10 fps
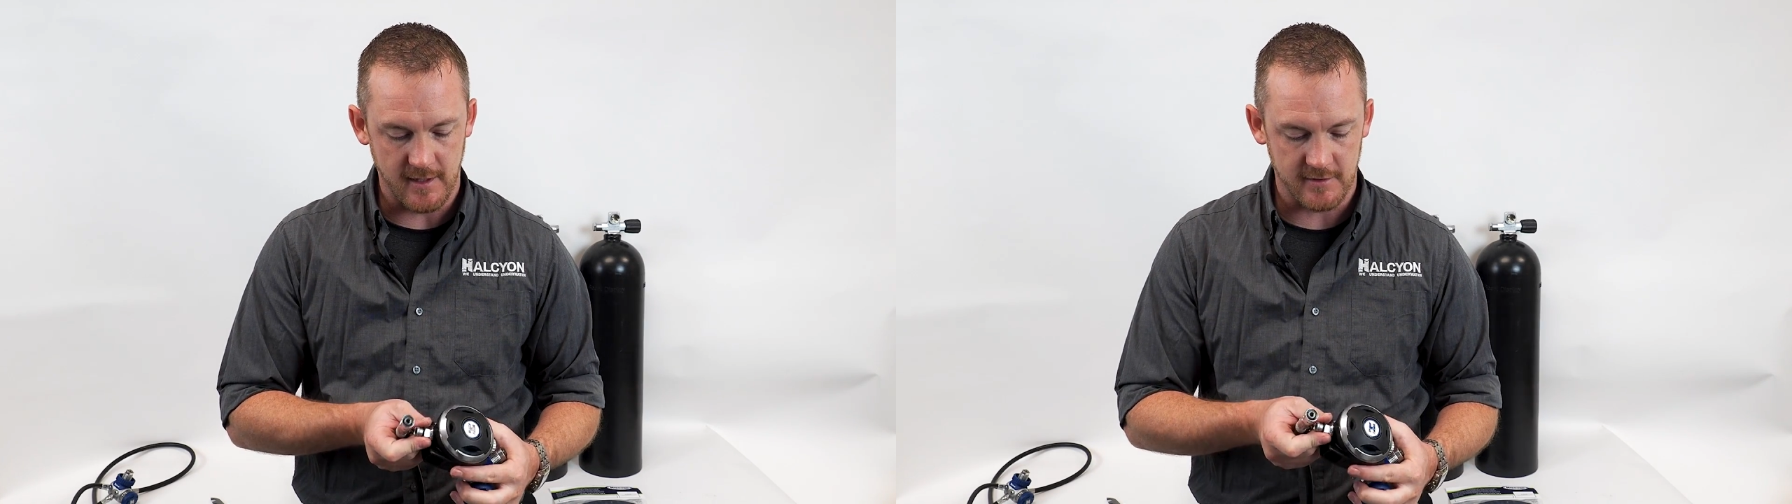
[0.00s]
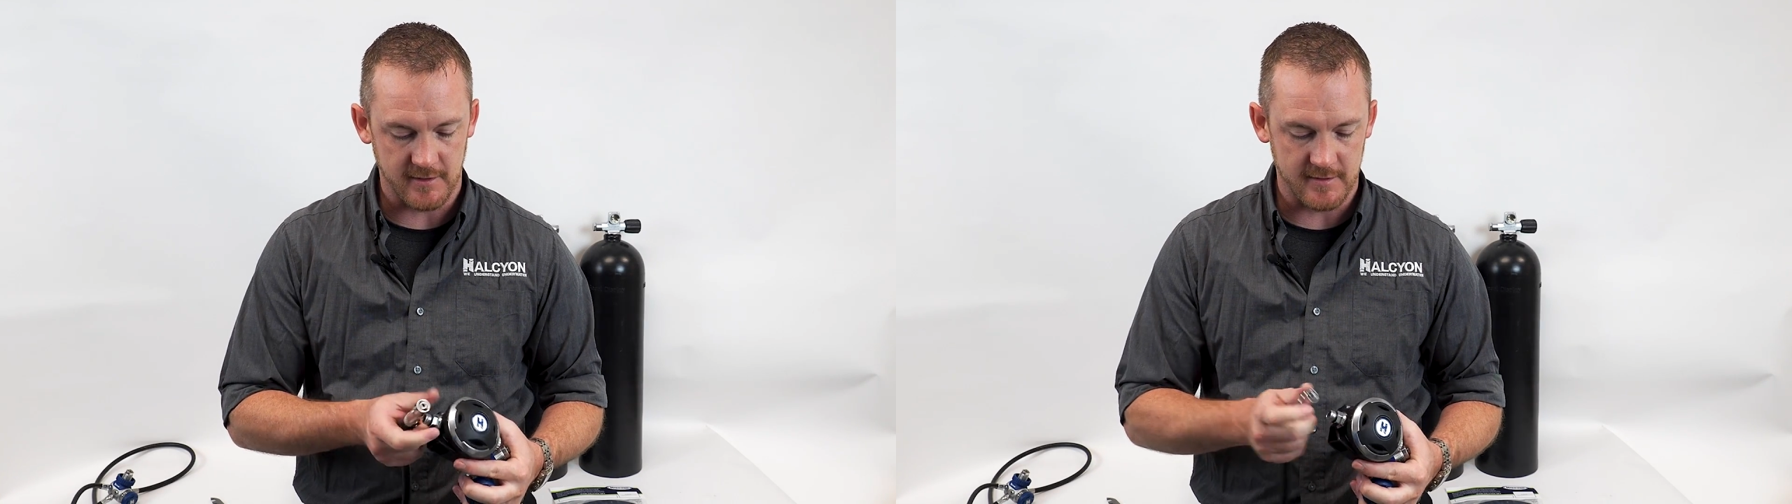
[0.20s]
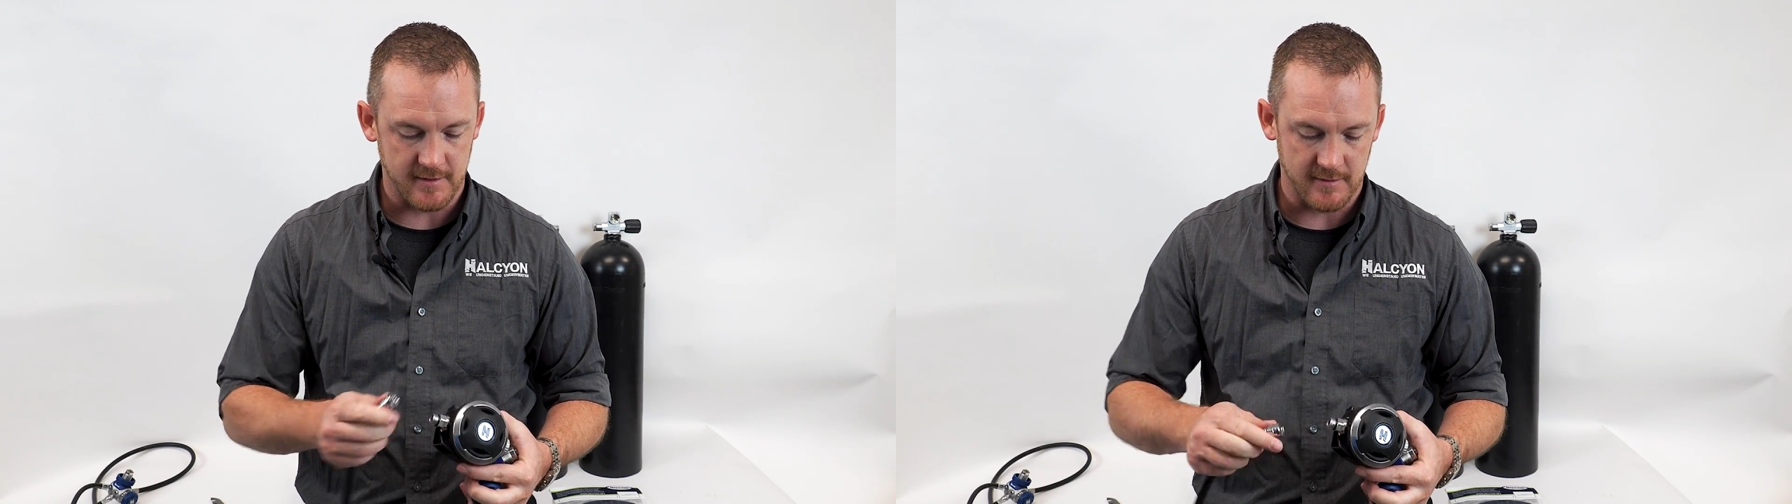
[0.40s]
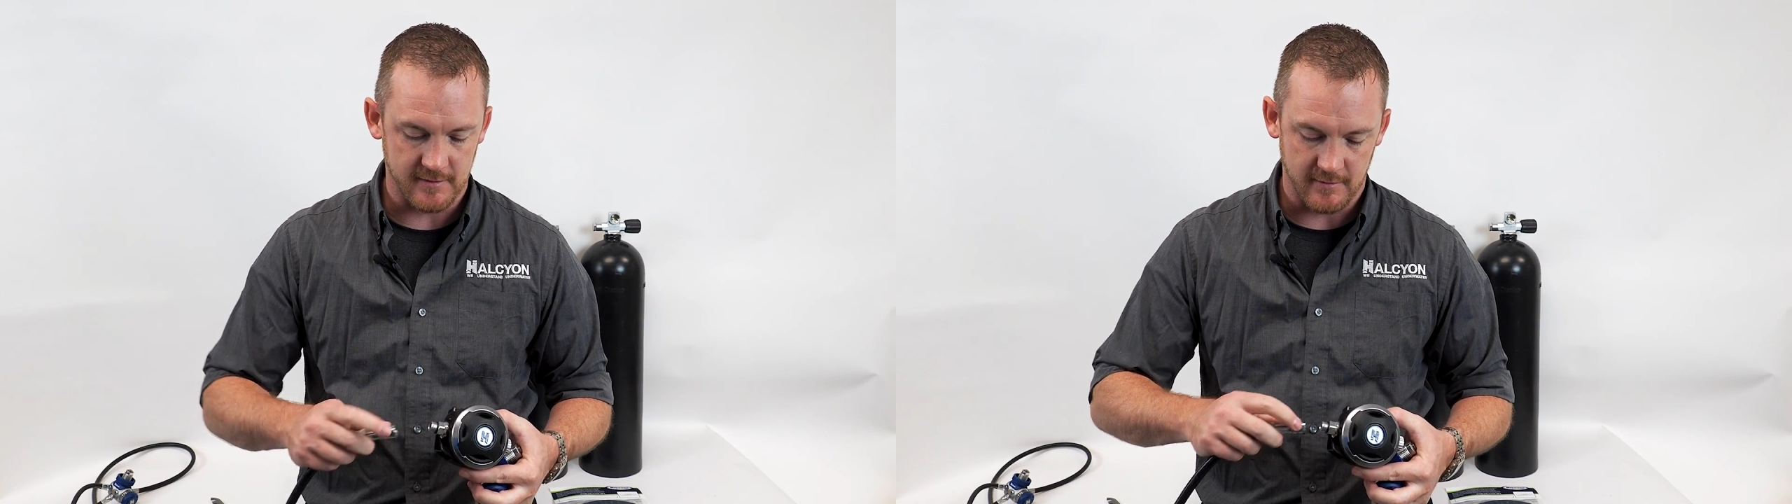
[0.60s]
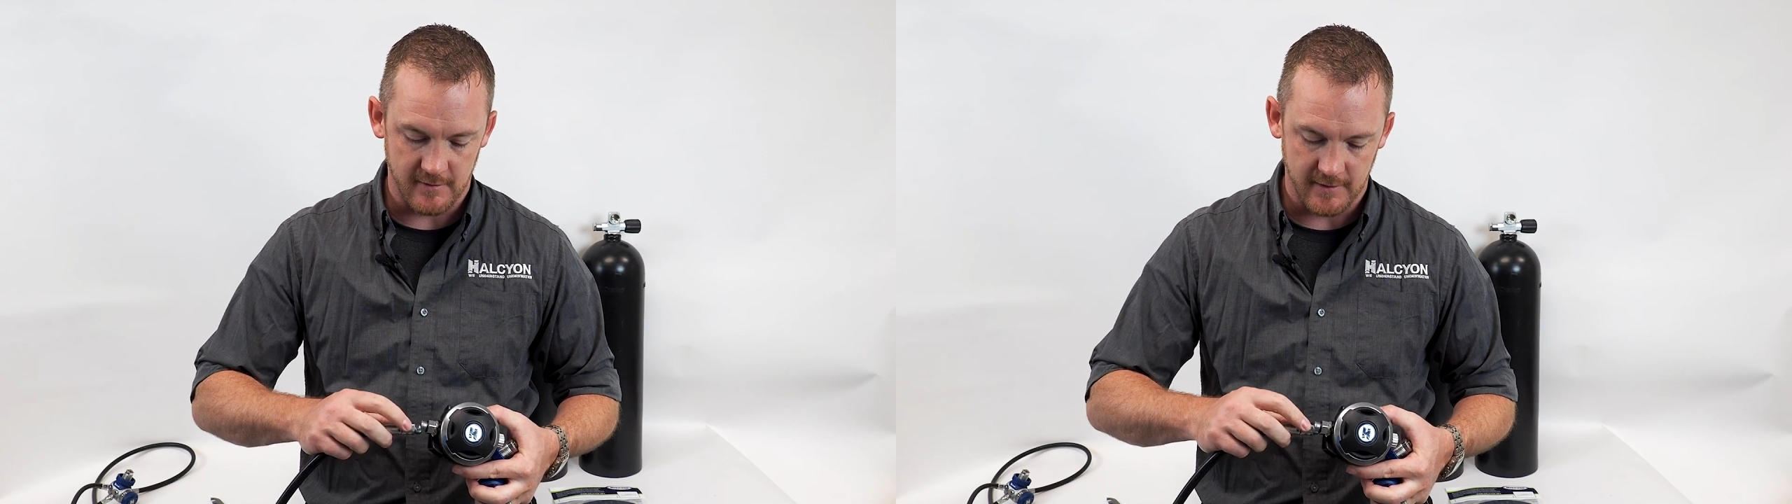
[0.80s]
actually seals
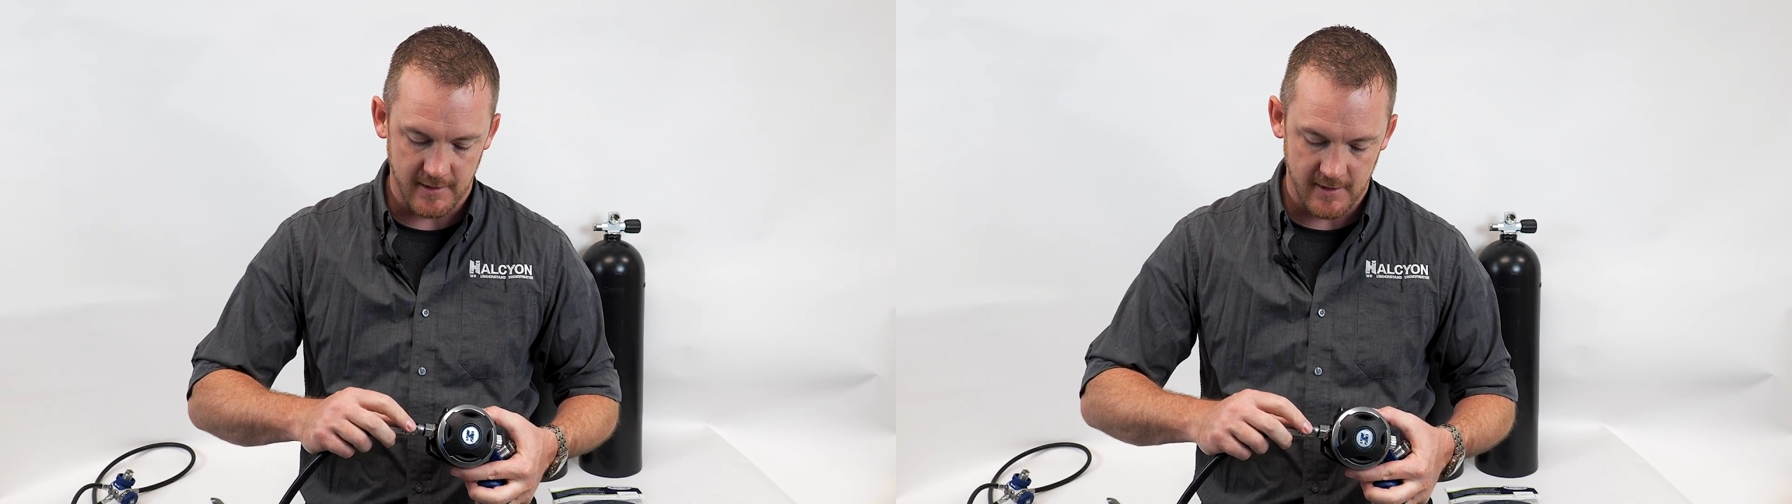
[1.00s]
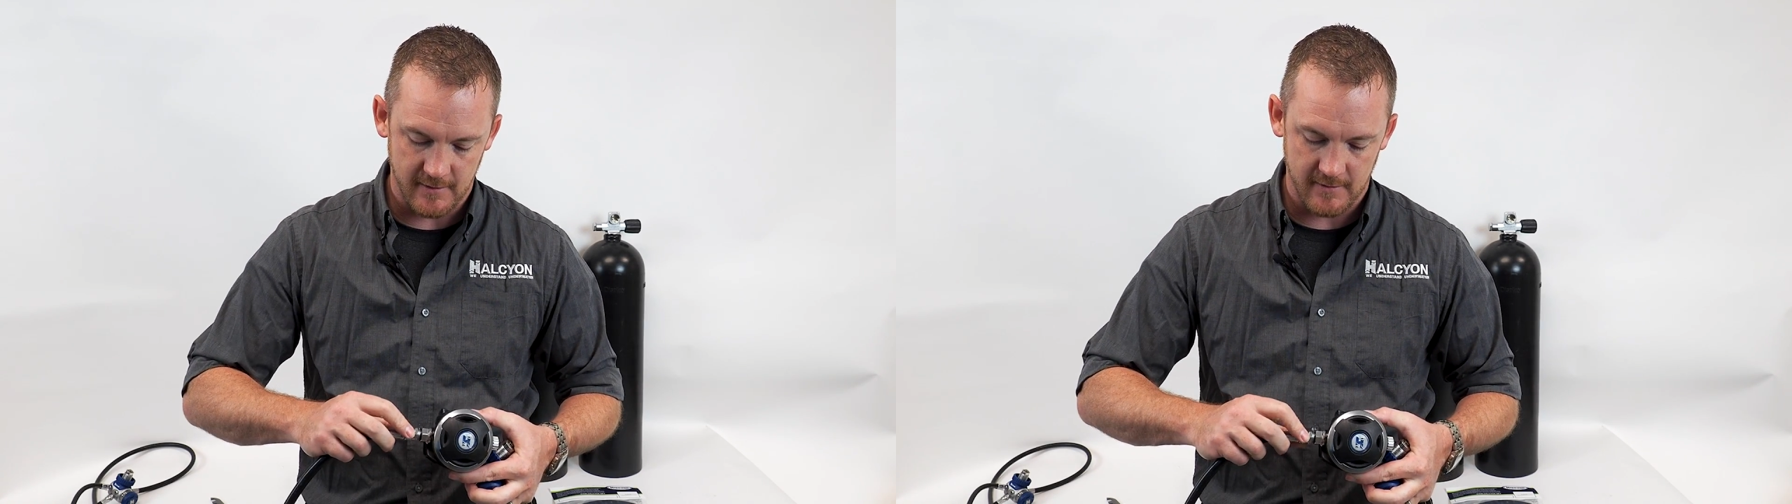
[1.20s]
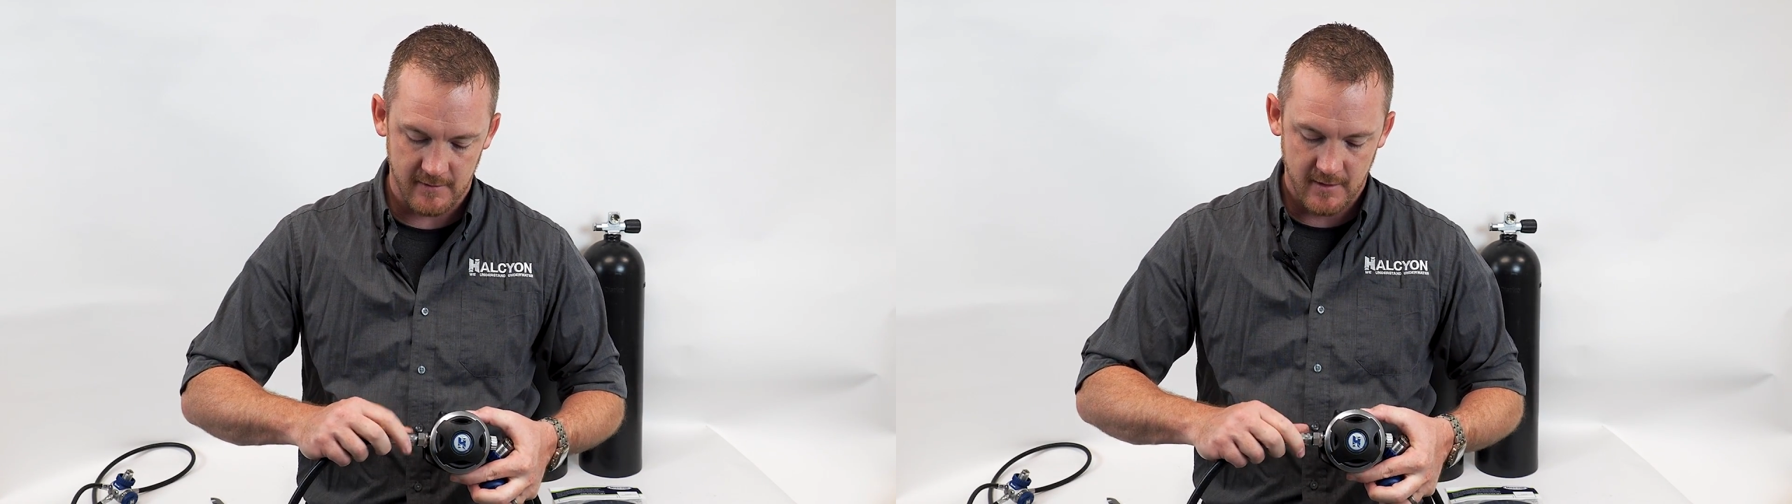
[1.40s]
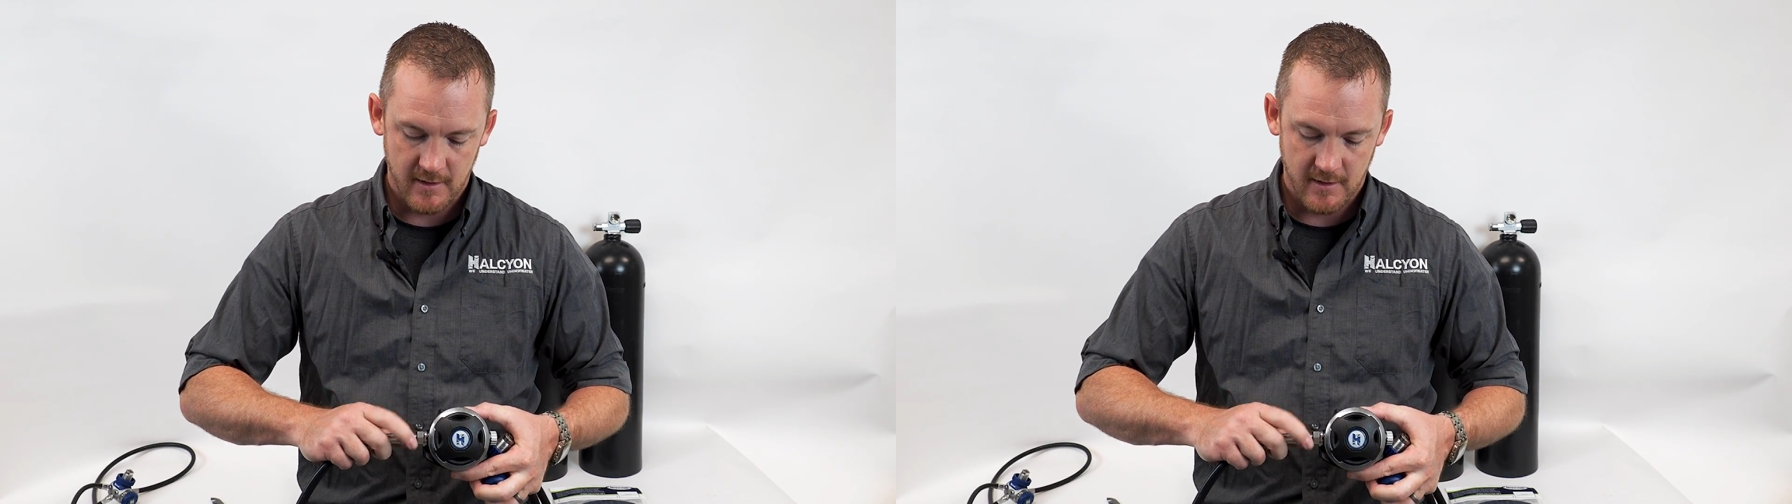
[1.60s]
it all together.